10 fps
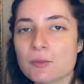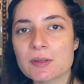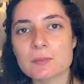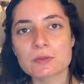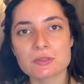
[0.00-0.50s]

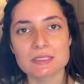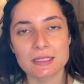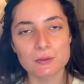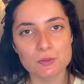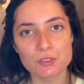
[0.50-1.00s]
people said
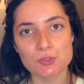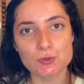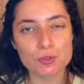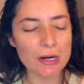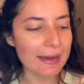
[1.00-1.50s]
it was too
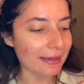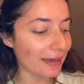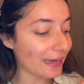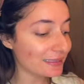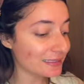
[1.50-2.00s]
drying.
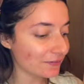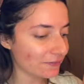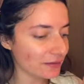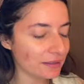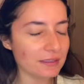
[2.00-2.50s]
I
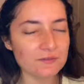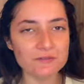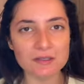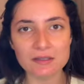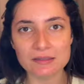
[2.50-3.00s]
definitely
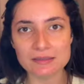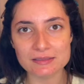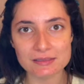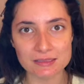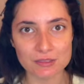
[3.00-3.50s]
feel that
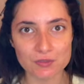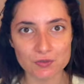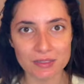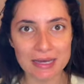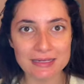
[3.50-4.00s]
this
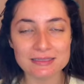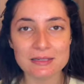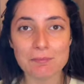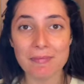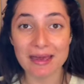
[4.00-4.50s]
sunscreen has a
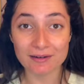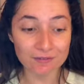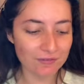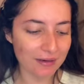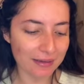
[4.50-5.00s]

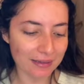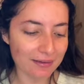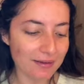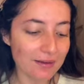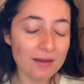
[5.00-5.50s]

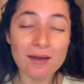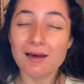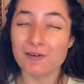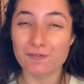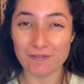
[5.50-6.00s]
mattifying
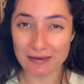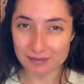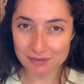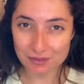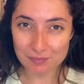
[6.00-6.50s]

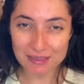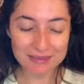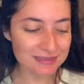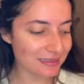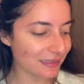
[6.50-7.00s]
effect on my
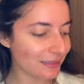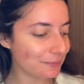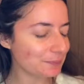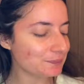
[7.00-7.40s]
skin,